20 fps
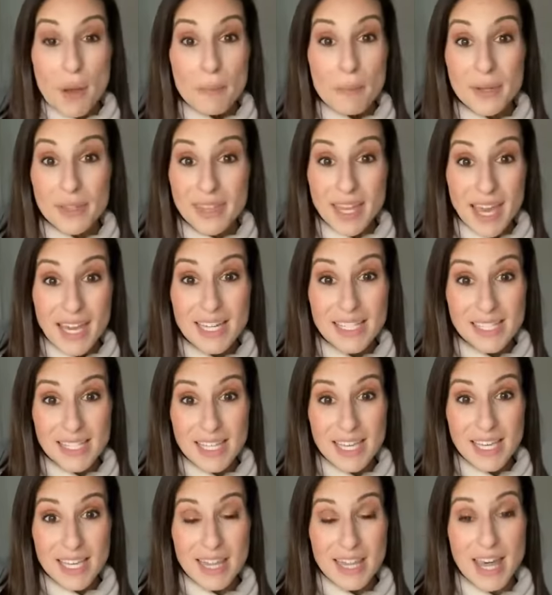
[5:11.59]
But that is
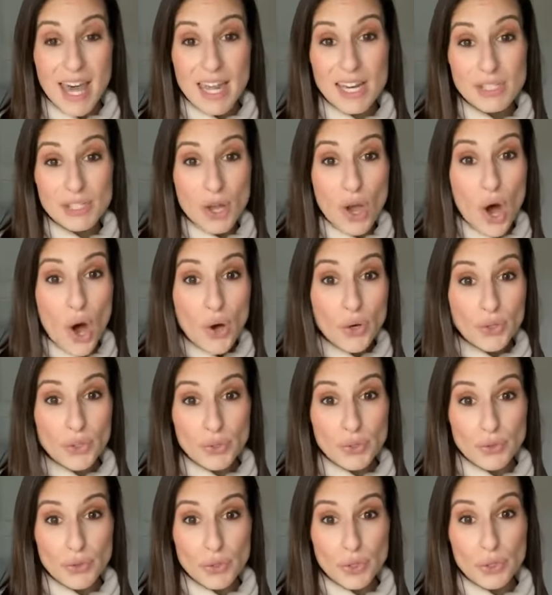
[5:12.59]
it. That is all
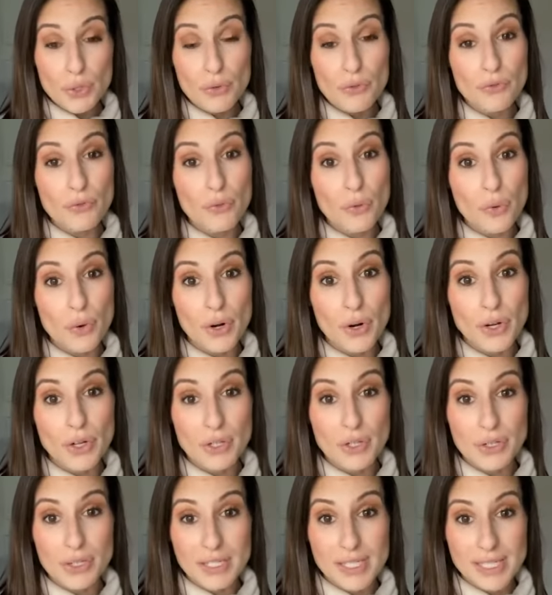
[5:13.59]
you do for
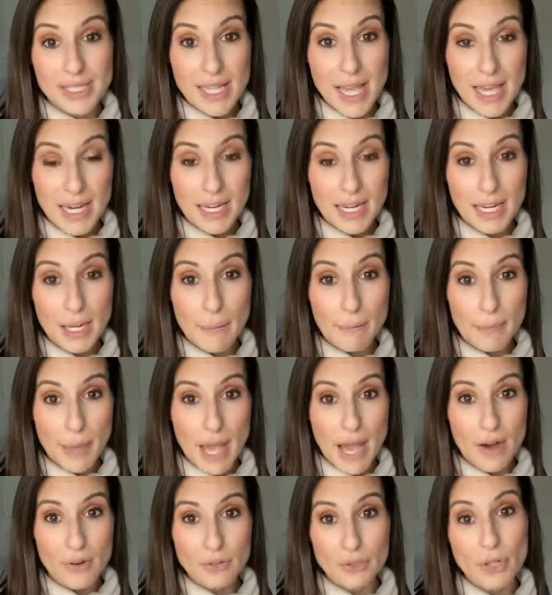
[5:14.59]
your setting
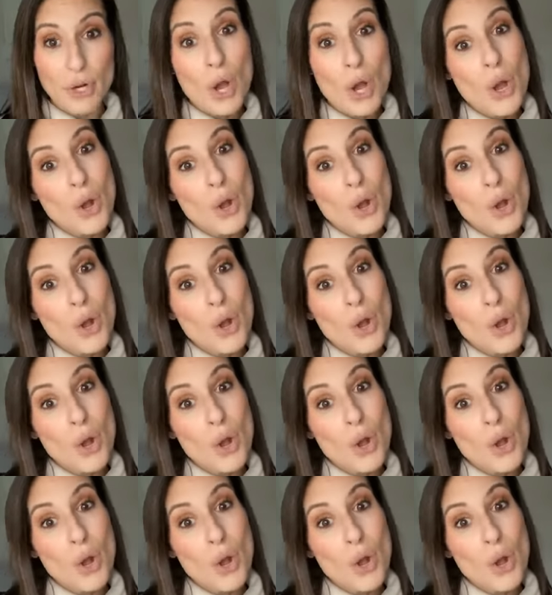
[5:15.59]
powder